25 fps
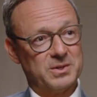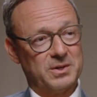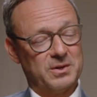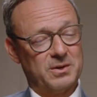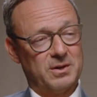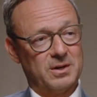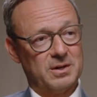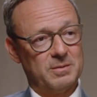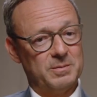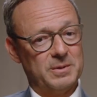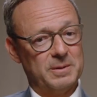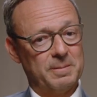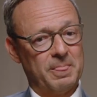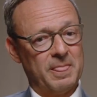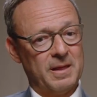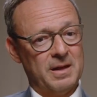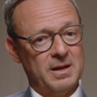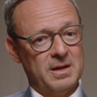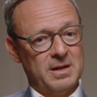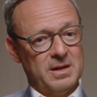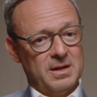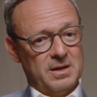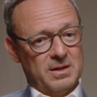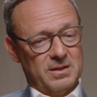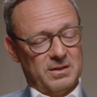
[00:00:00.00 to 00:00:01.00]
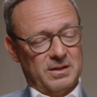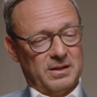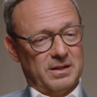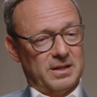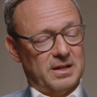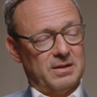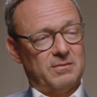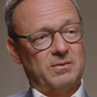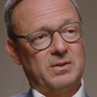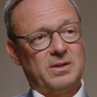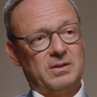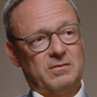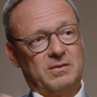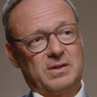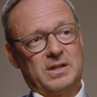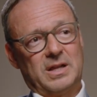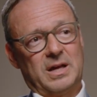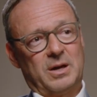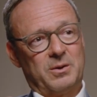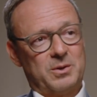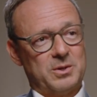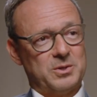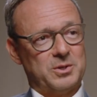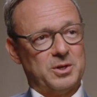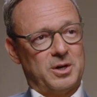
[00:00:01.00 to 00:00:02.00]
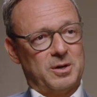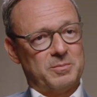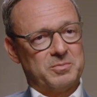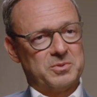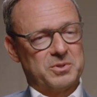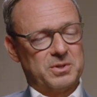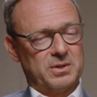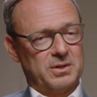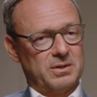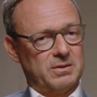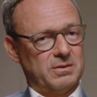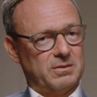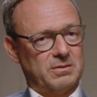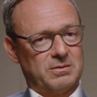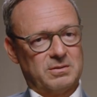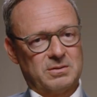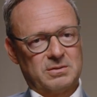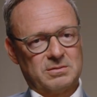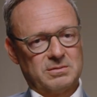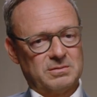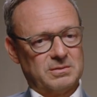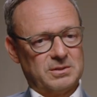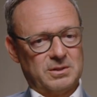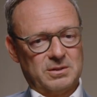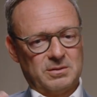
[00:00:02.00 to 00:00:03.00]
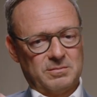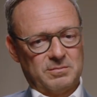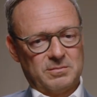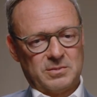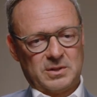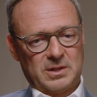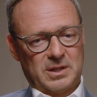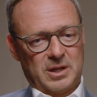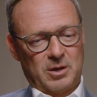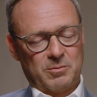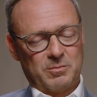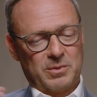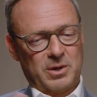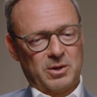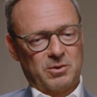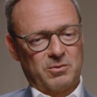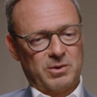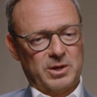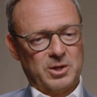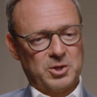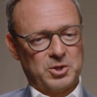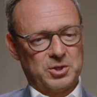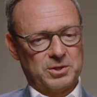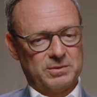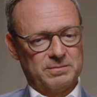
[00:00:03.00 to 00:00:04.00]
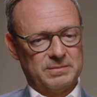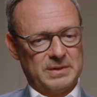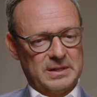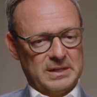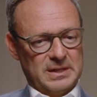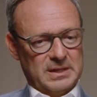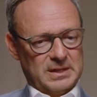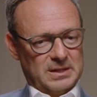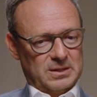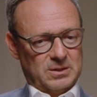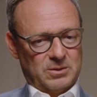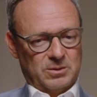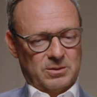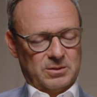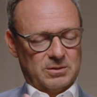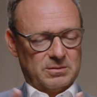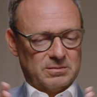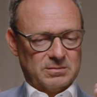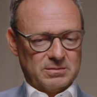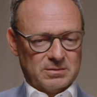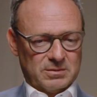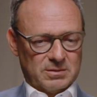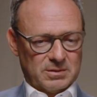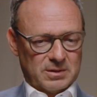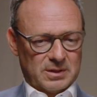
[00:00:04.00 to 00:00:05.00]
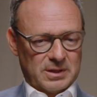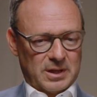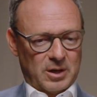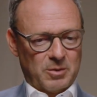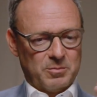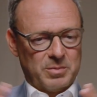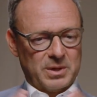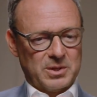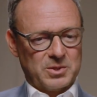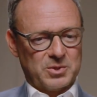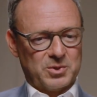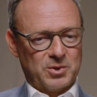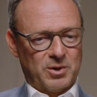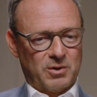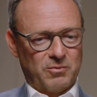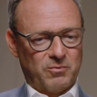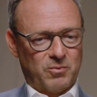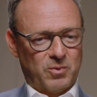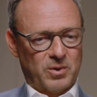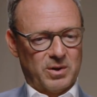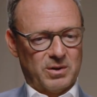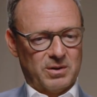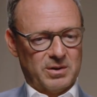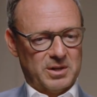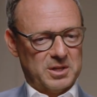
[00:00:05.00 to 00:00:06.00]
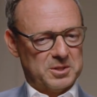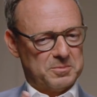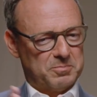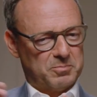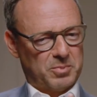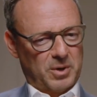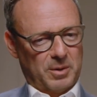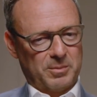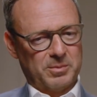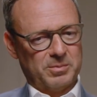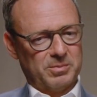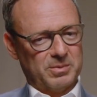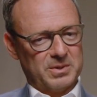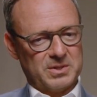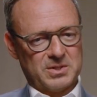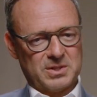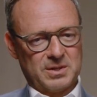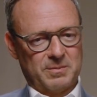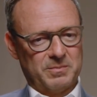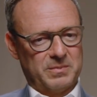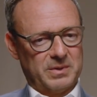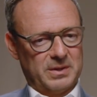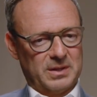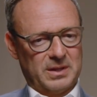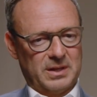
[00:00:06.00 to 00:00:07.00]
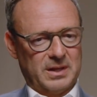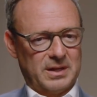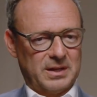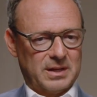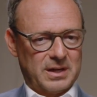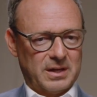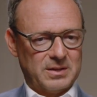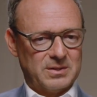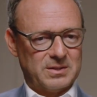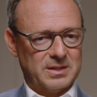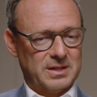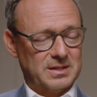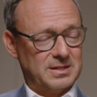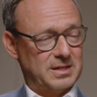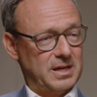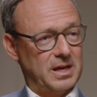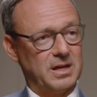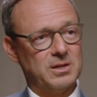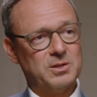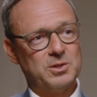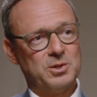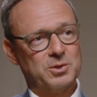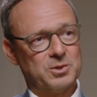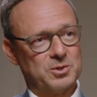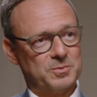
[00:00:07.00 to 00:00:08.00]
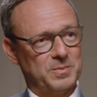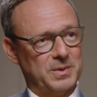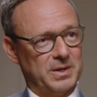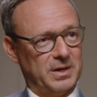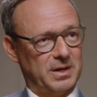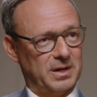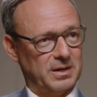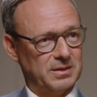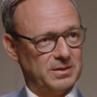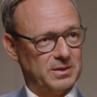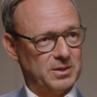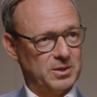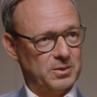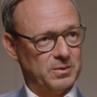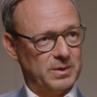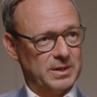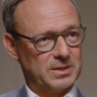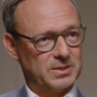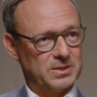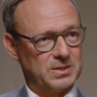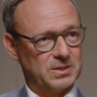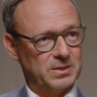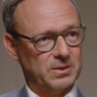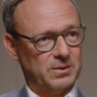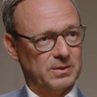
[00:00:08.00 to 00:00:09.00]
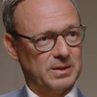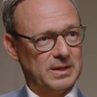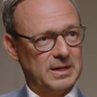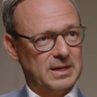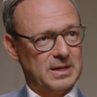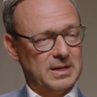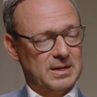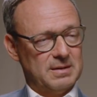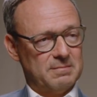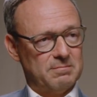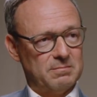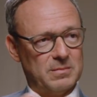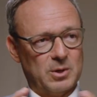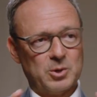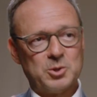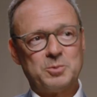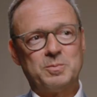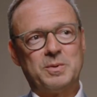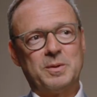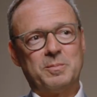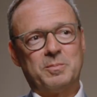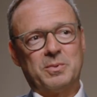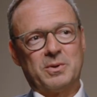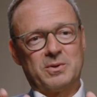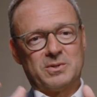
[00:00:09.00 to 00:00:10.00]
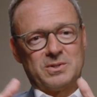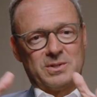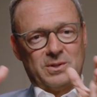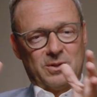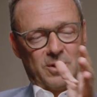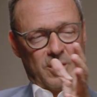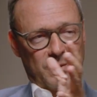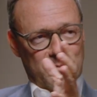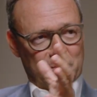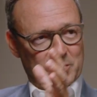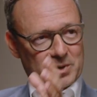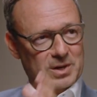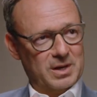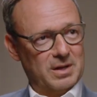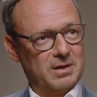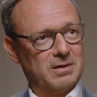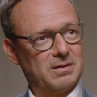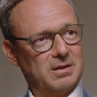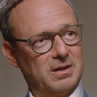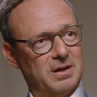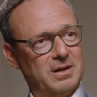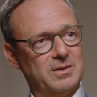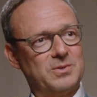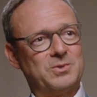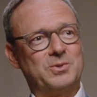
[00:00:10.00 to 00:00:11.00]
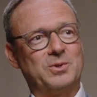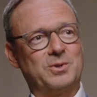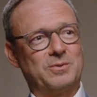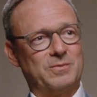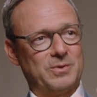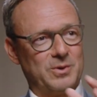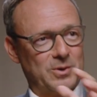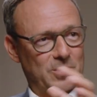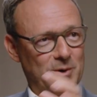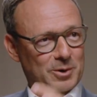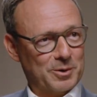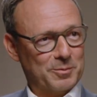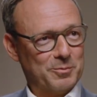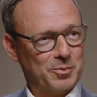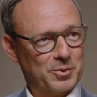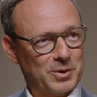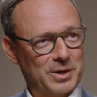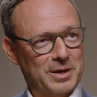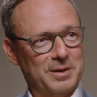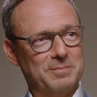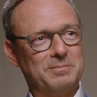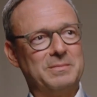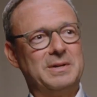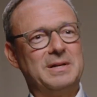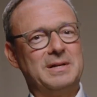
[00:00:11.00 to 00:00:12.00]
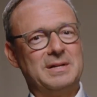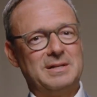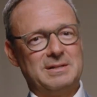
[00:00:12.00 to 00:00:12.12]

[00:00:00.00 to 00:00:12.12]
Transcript: economy, the level of cloud adoption or cloud migration or cloud-based software is probably something like, I'd say, 10 years behind the US still. Most people are still operating client server on-prem